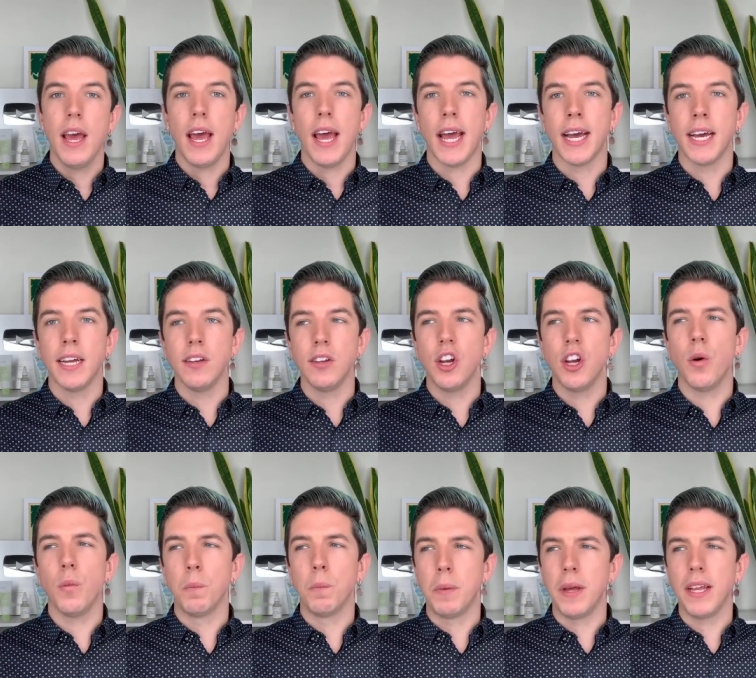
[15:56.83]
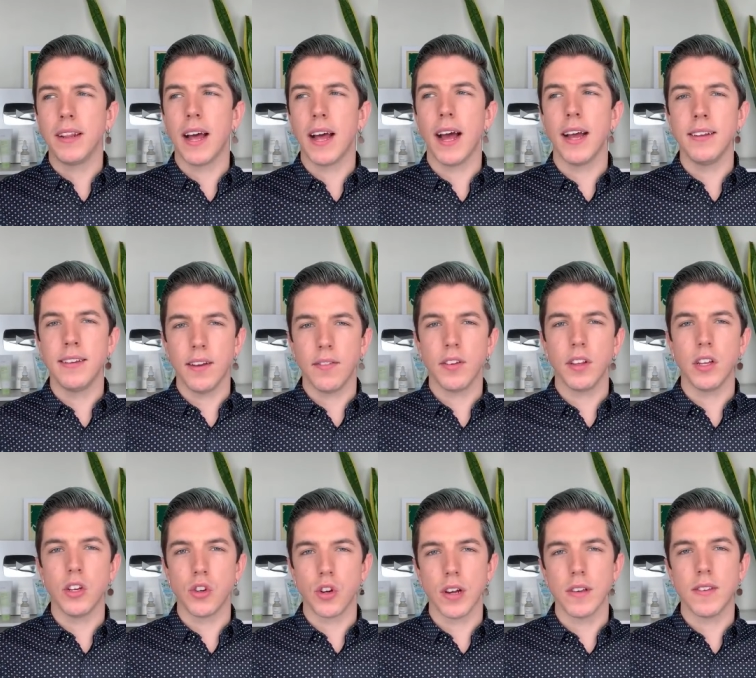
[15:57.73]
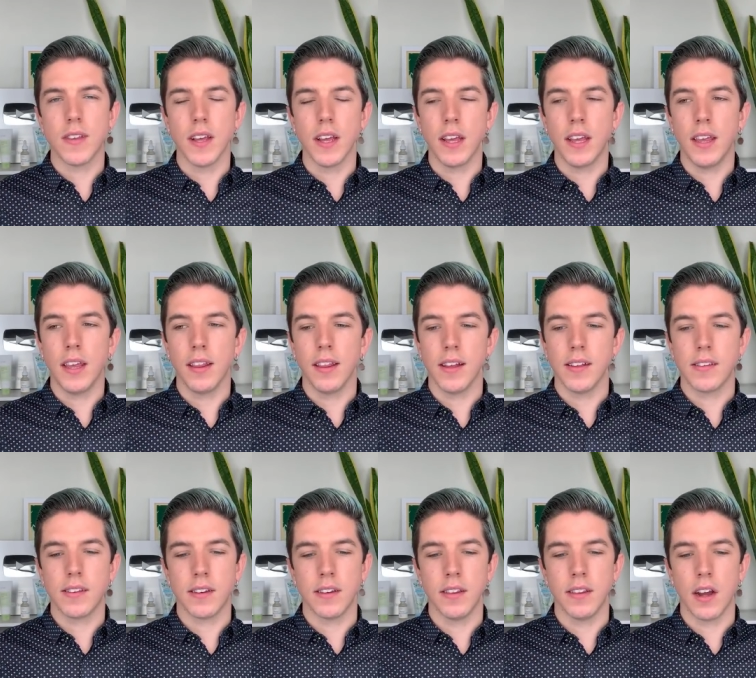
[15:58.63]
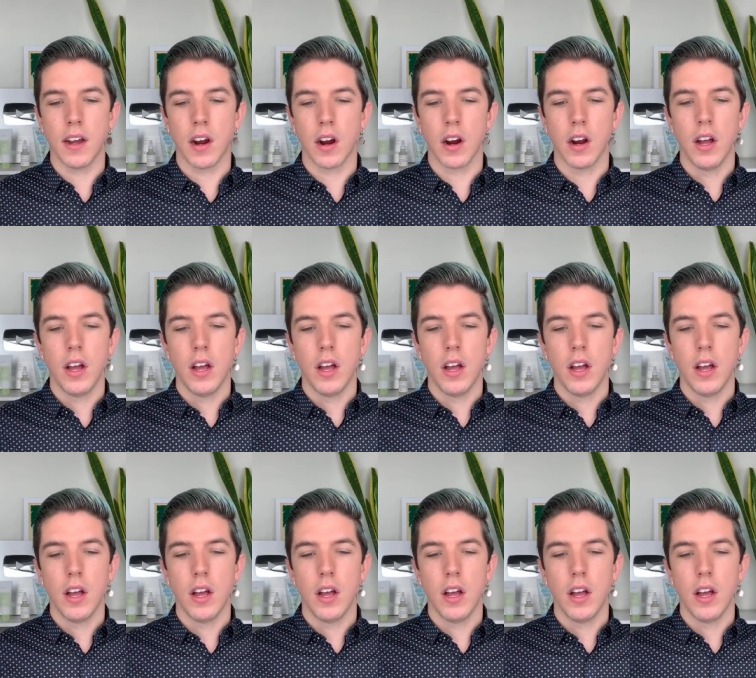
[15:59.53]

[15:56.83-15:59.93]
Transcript: And, you know, being that I definitely trust the Inkey list and their